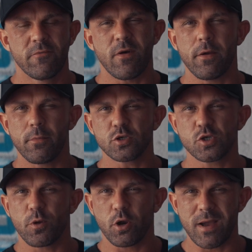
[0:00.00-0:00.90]
very
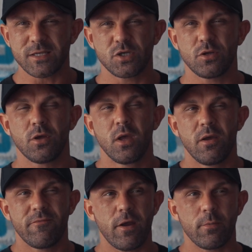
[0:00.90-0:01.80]
much progression,
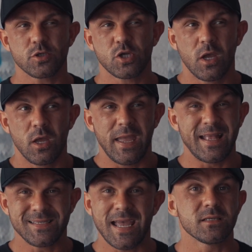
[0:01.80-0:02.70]
very much
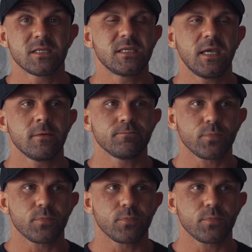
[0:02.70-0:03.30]
intensity.